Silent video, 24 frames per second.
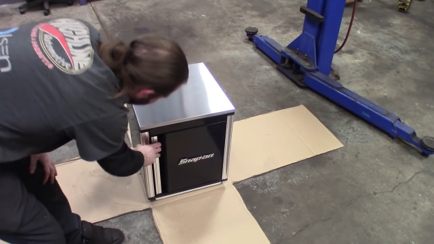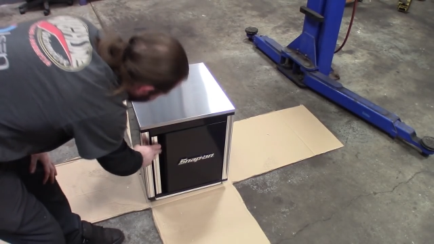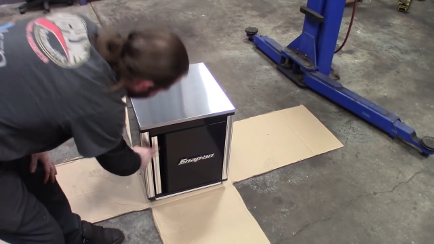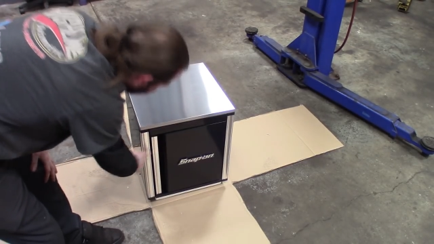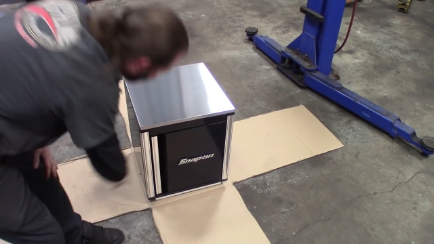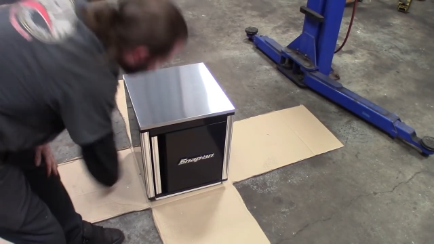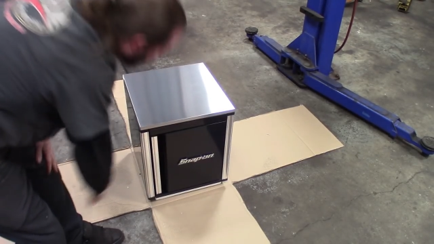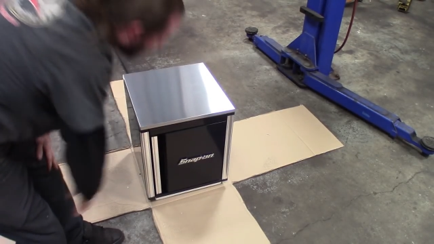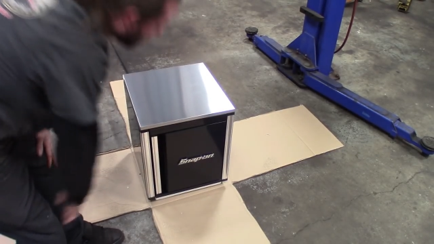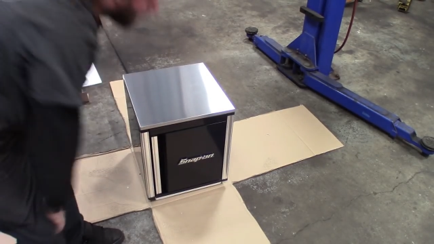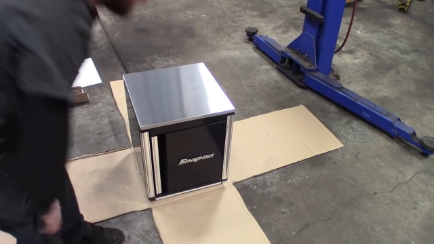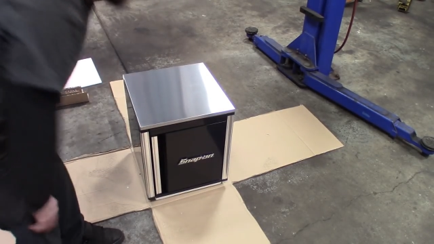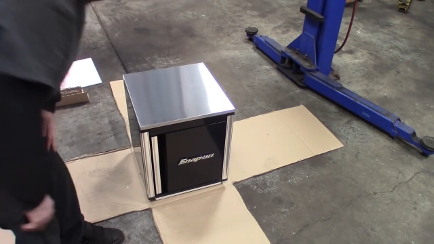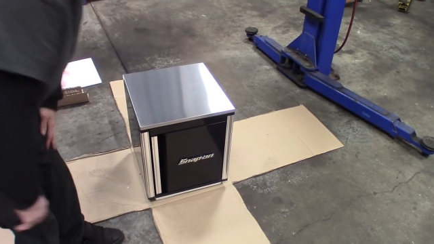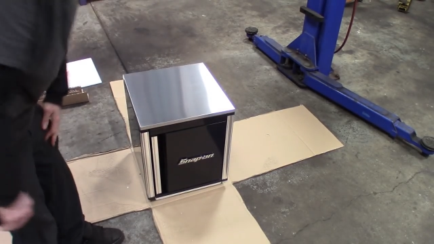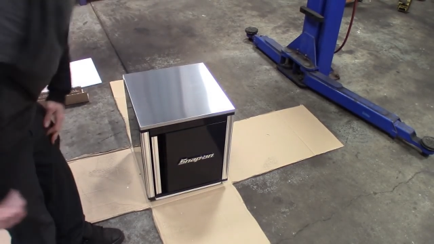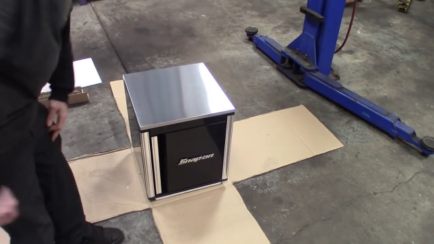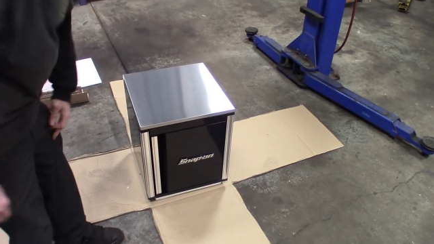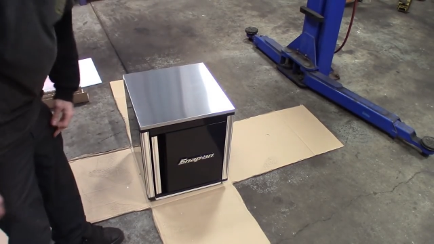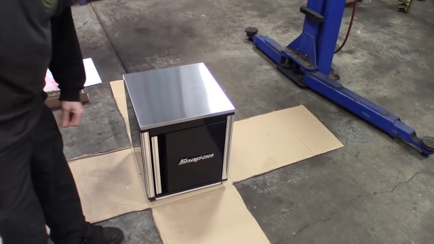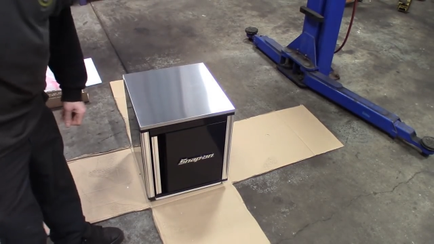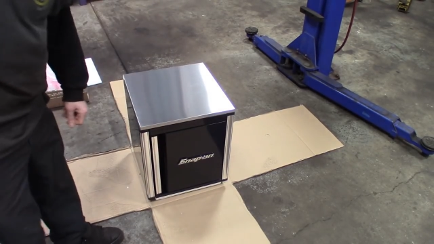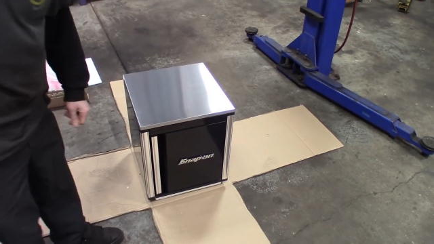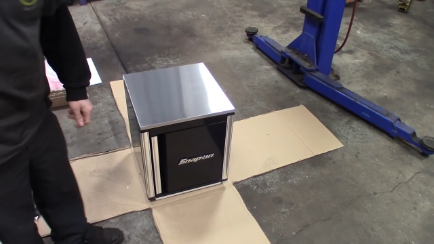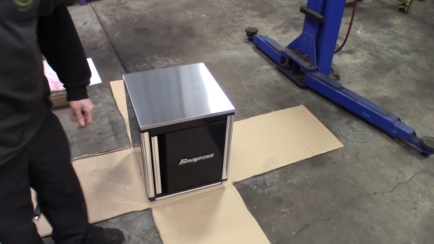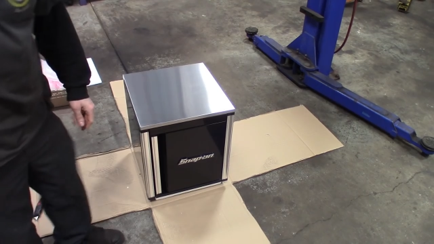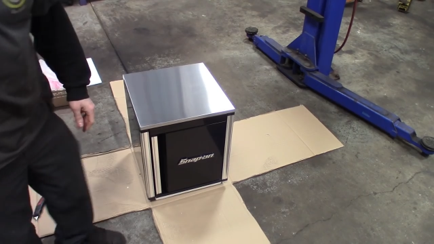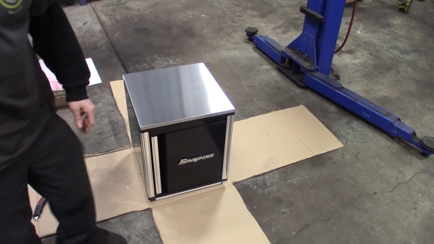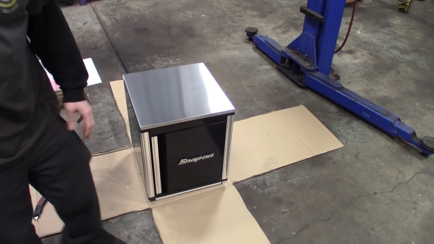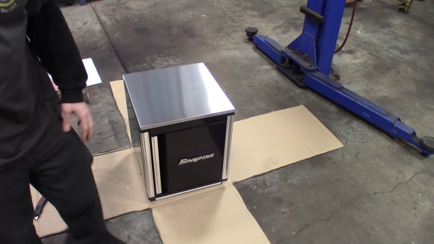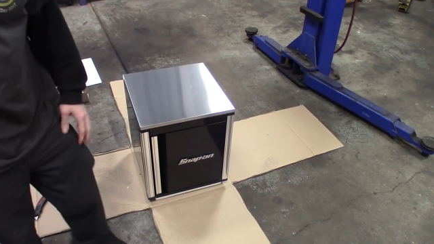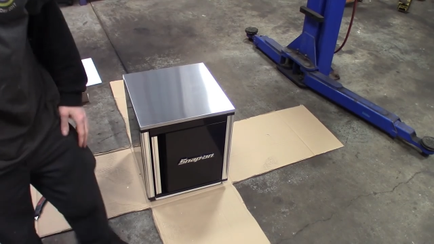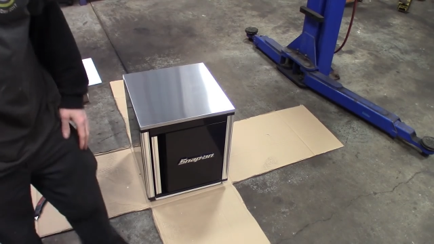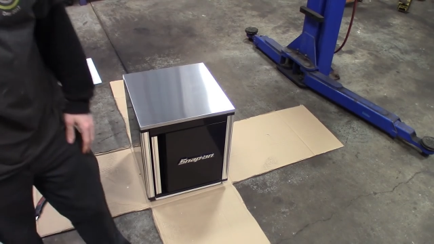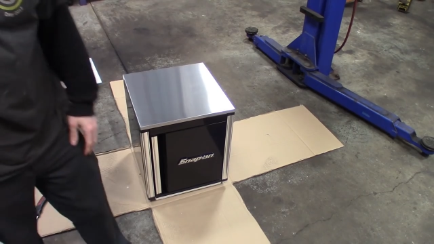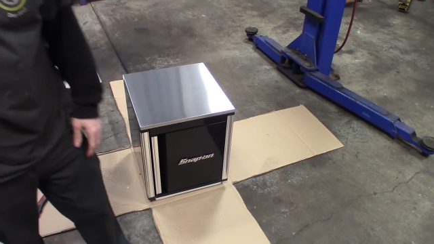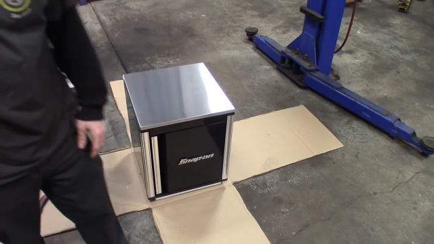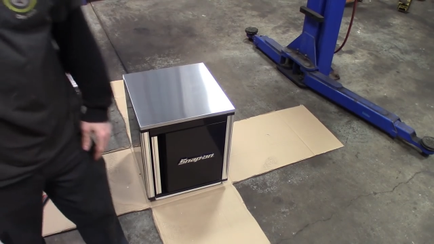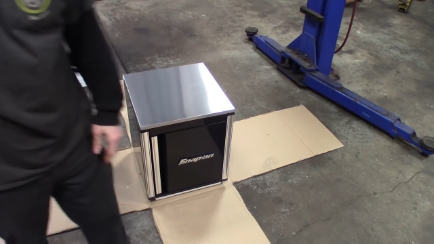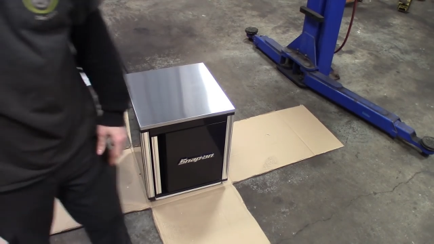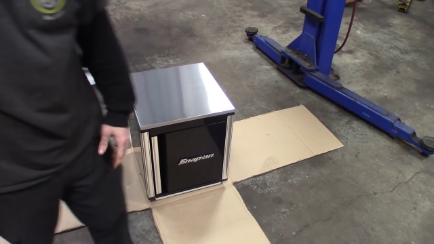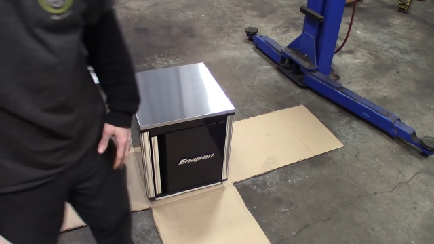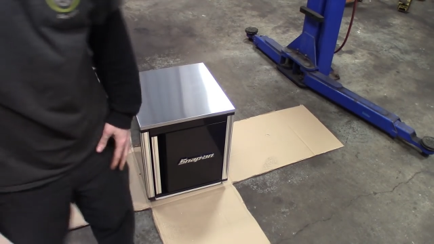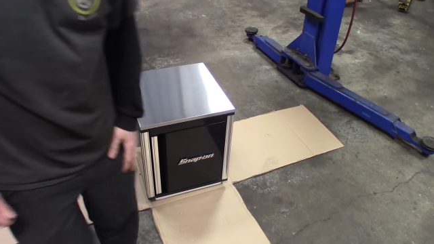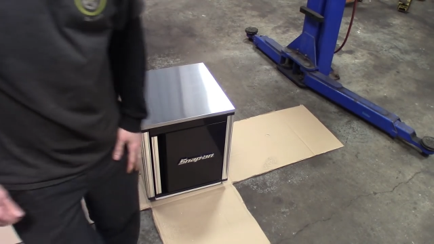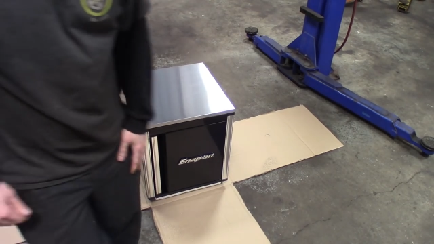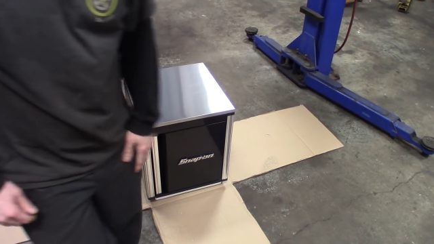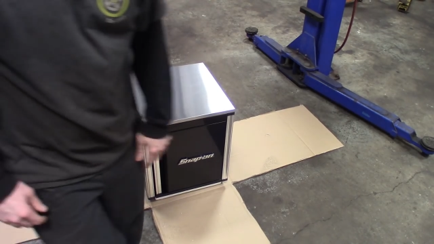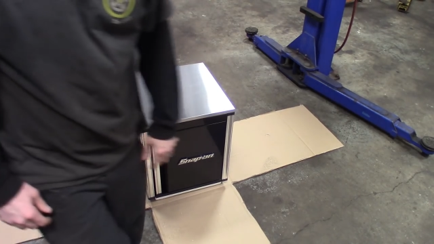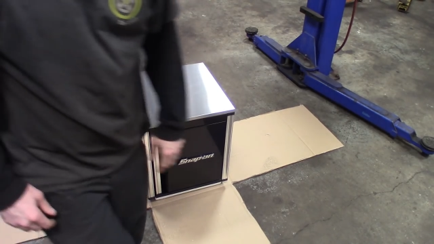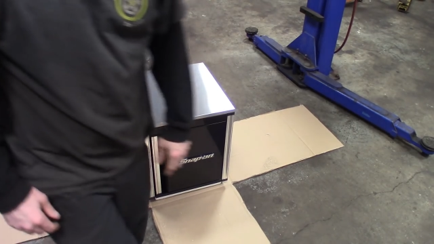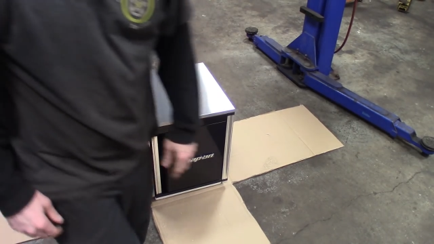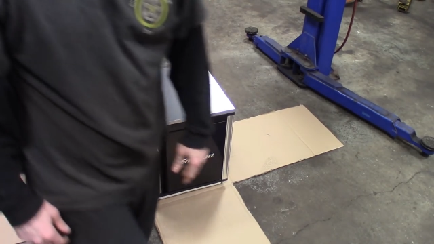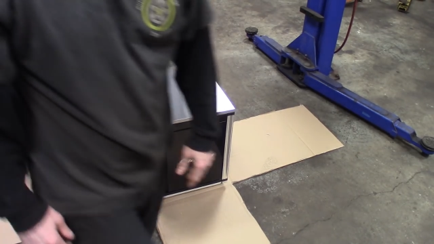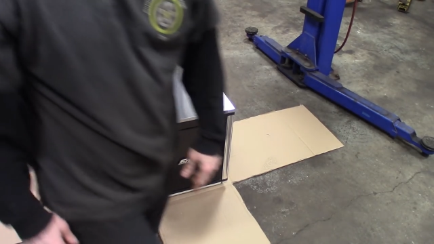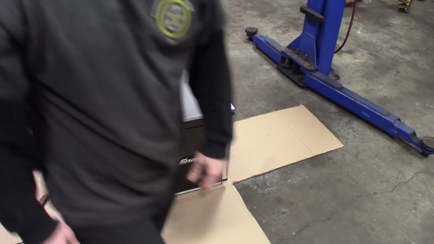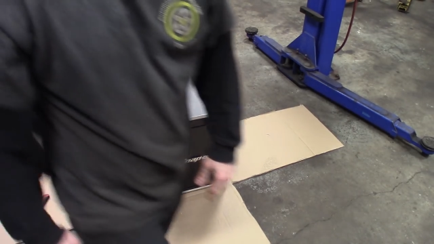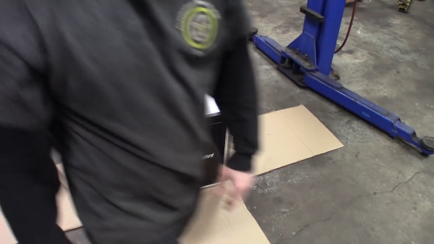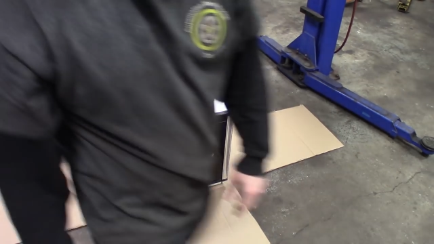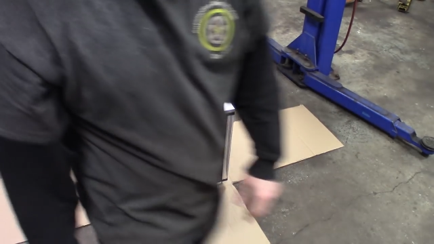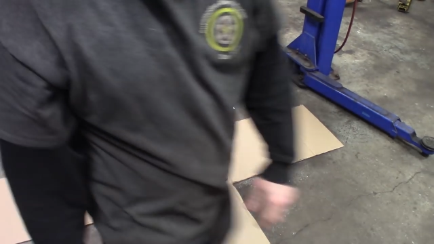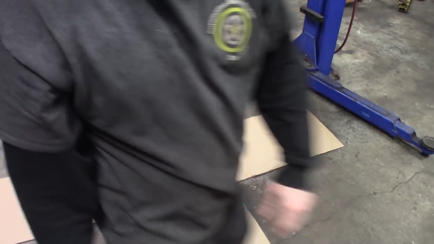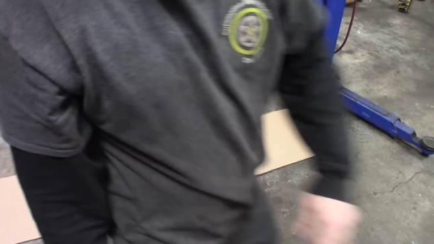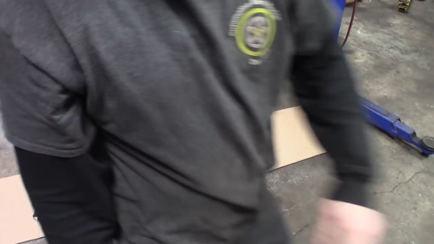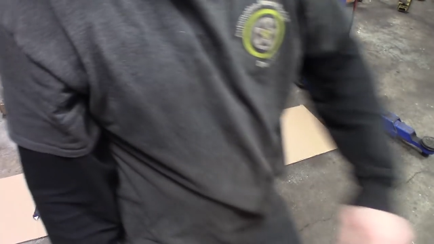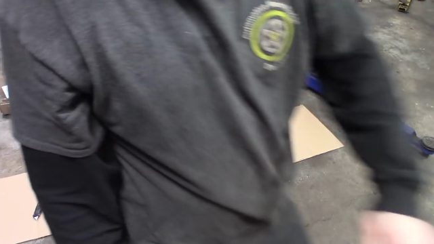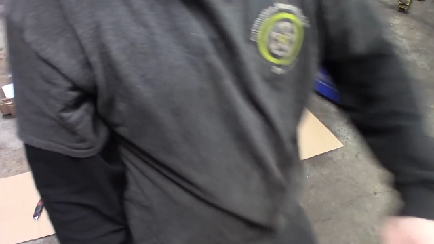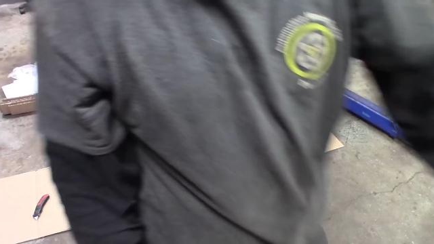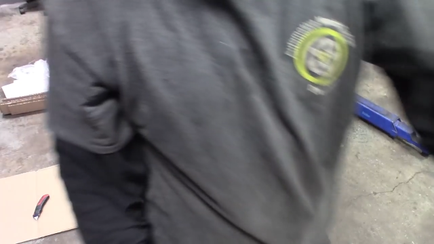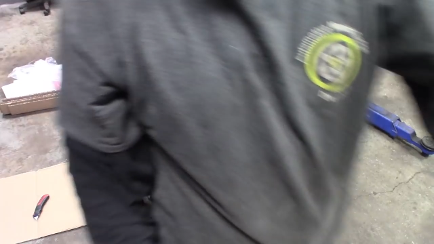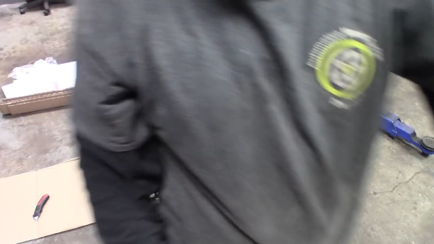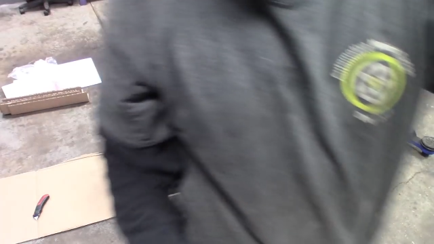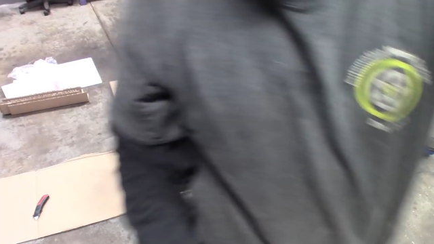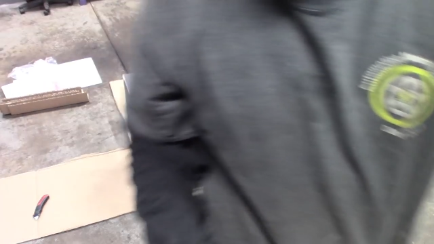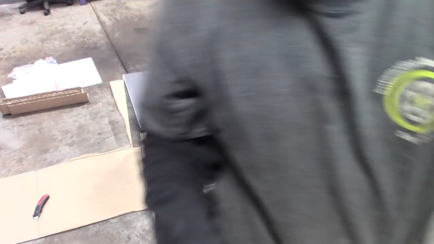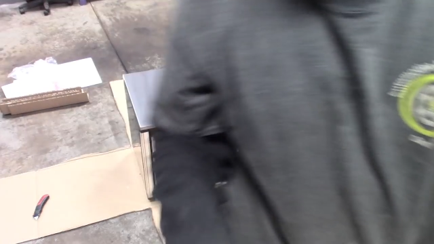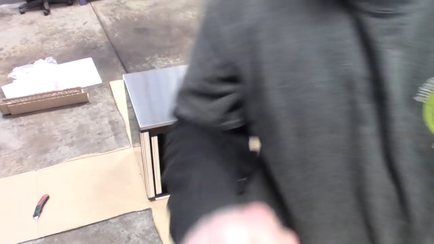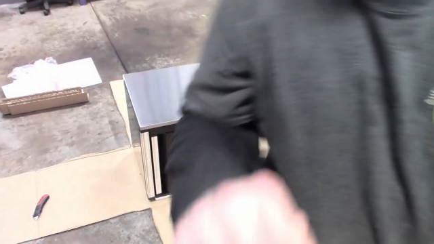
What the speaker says: No face is visible, so there are no lips to read.